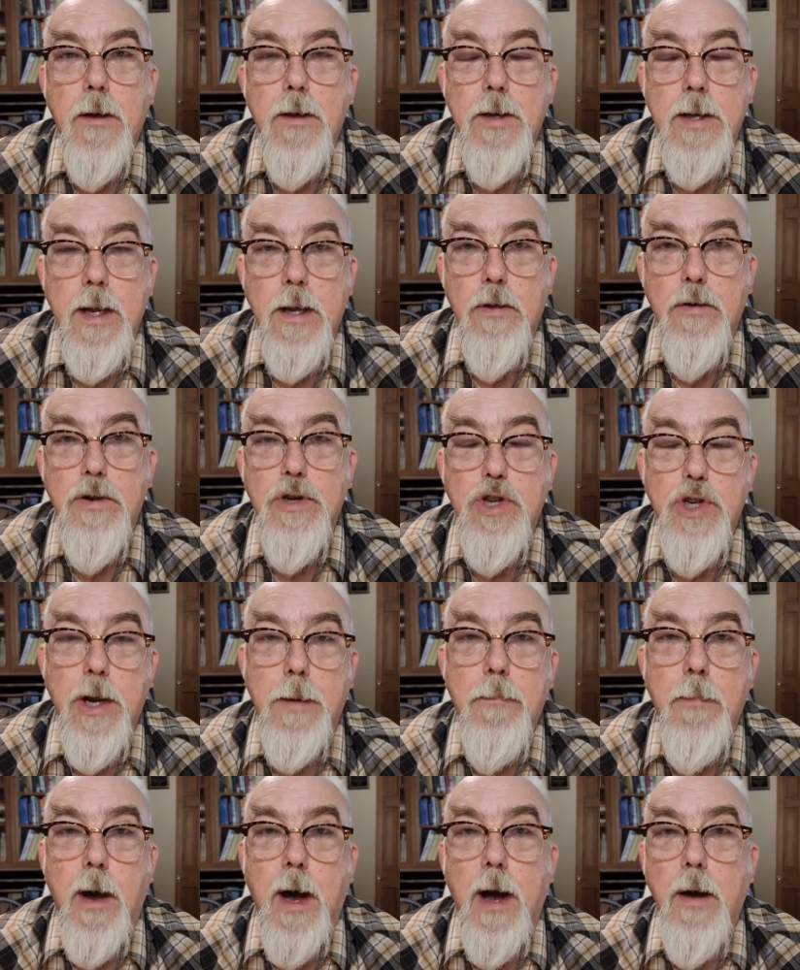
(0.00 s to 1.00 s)

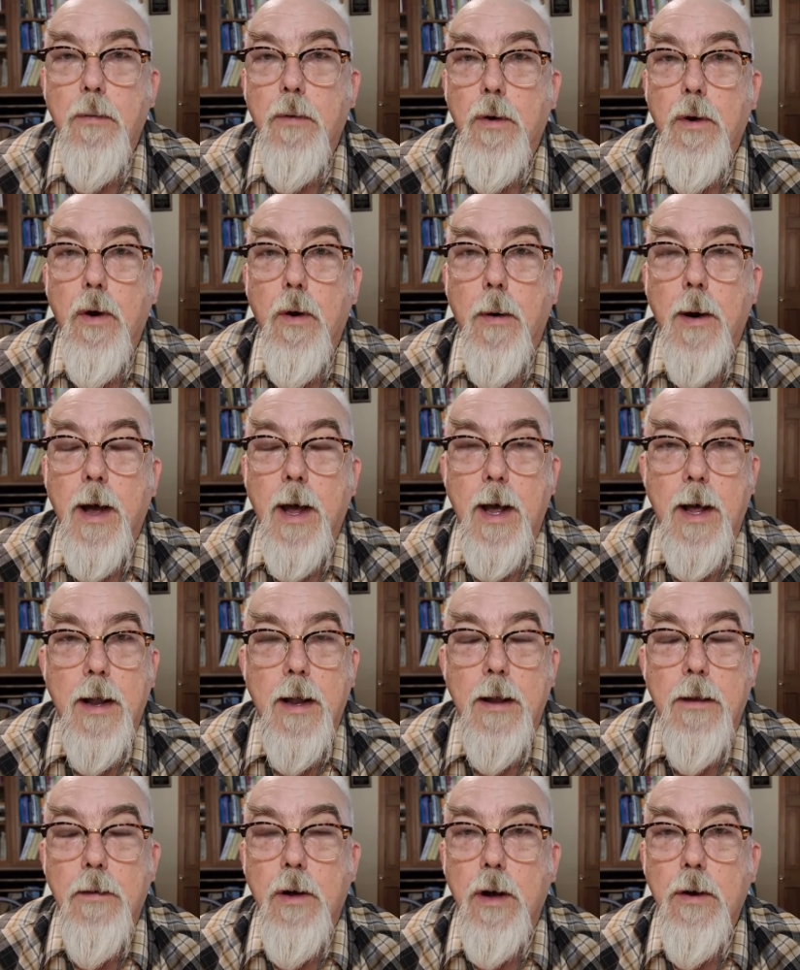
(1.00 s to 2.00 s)
dealership, I will go ahead
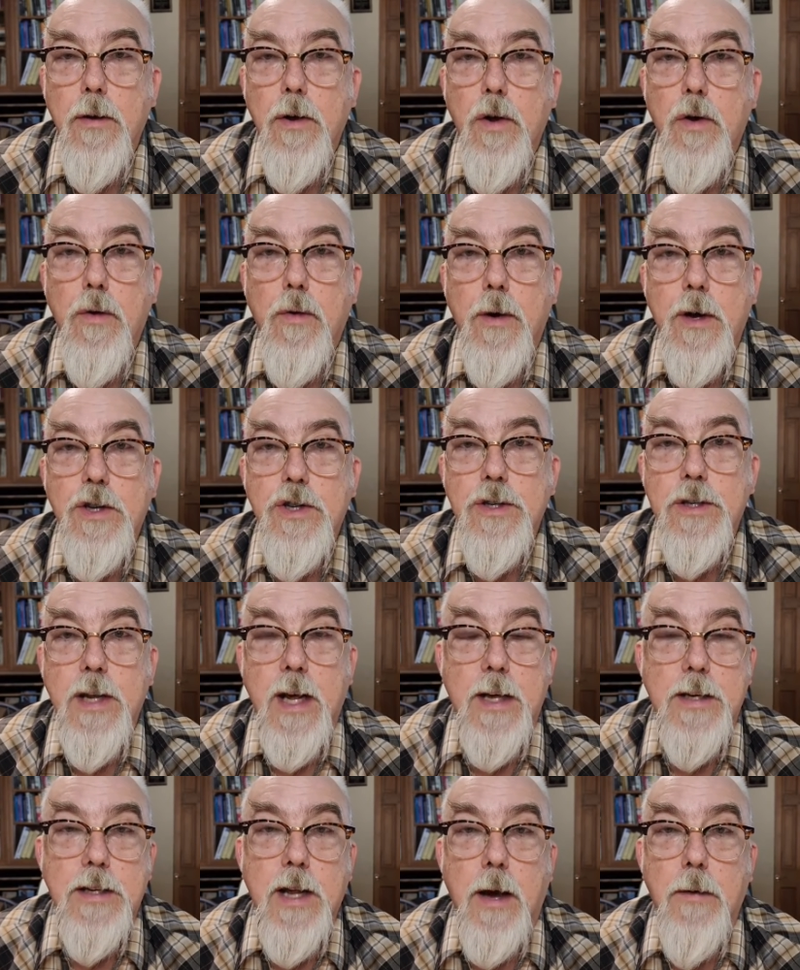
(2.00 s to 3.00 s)
and no questions
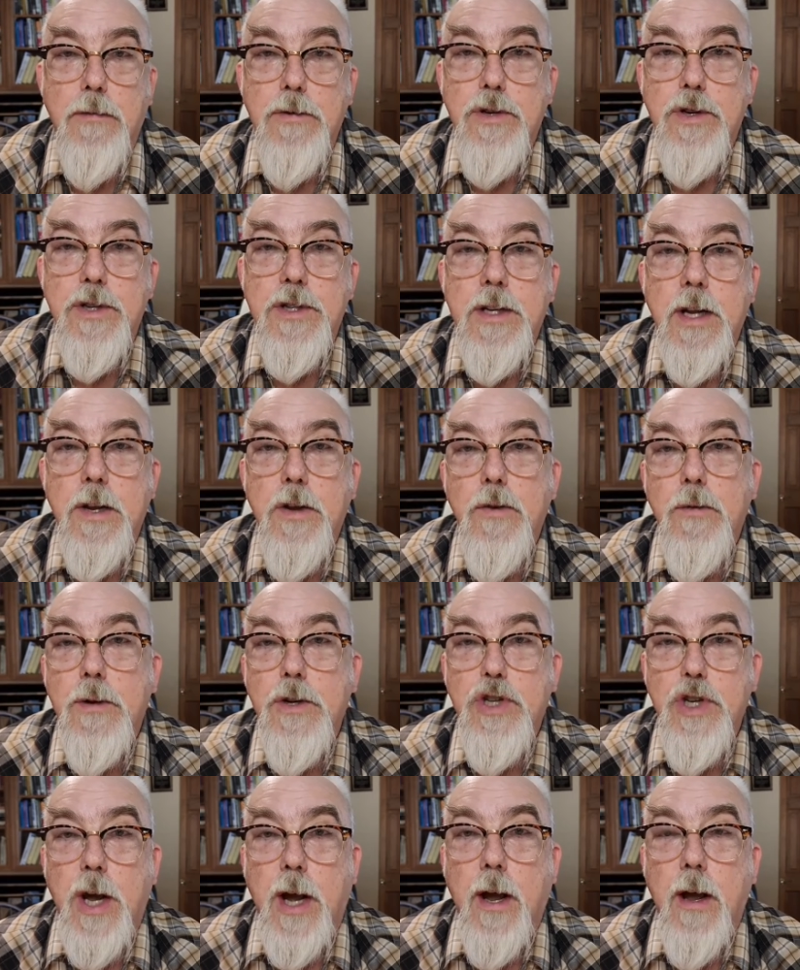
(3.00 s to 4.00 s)
asked, I will just send you a
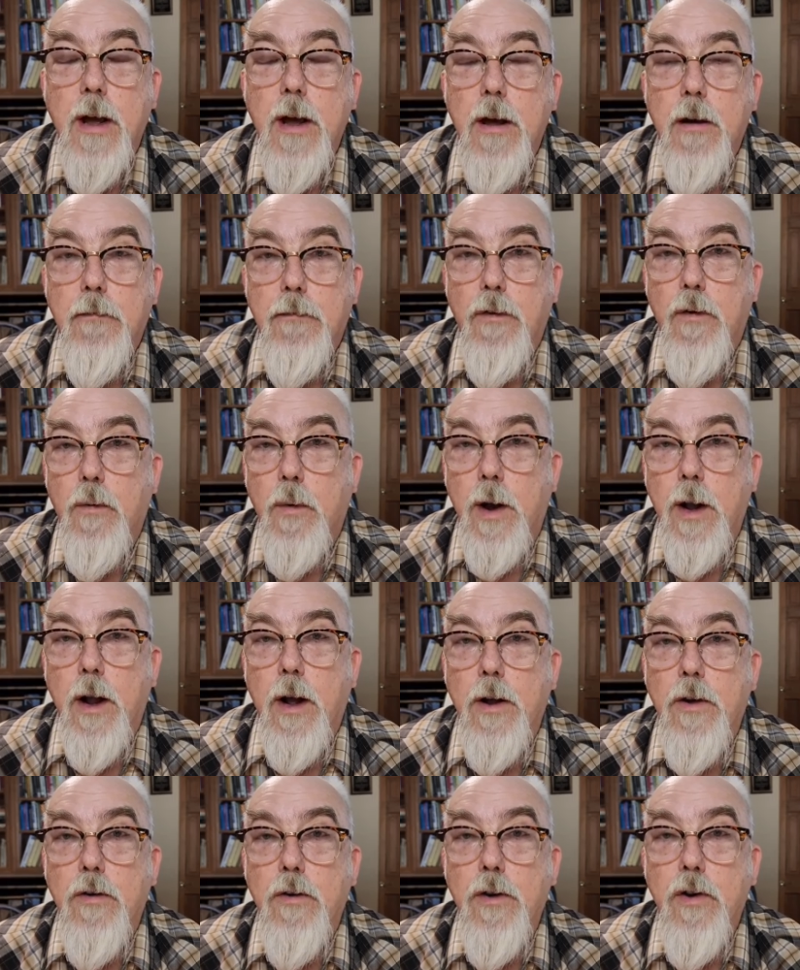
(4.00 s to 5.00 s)
check for
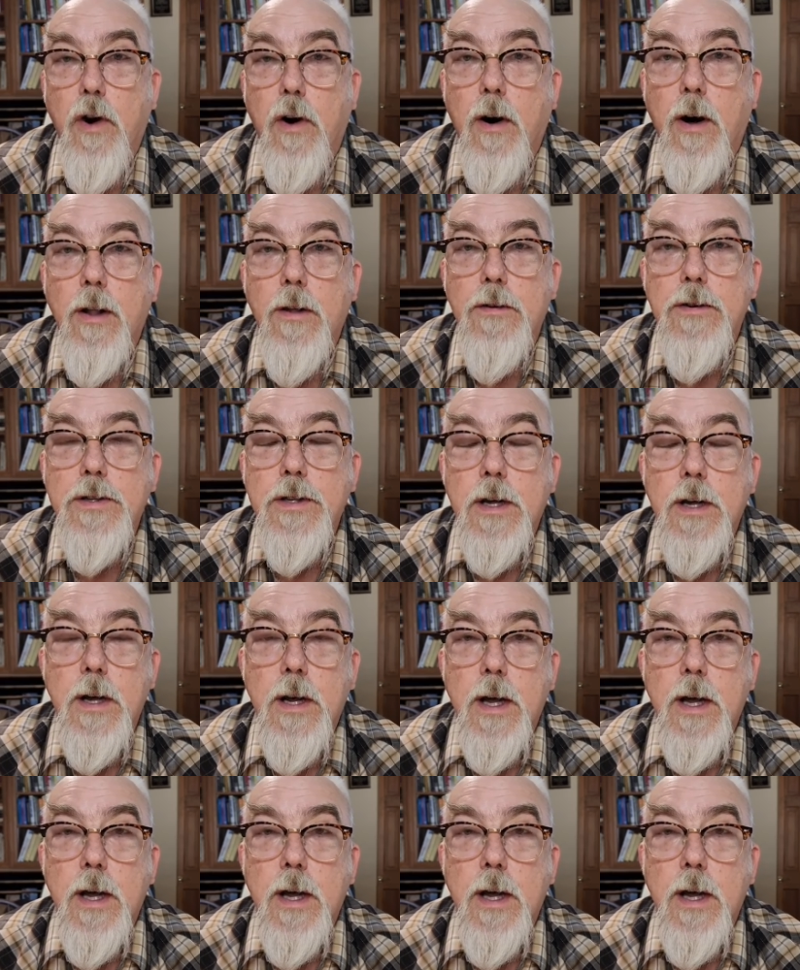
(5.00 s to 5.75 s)
$100.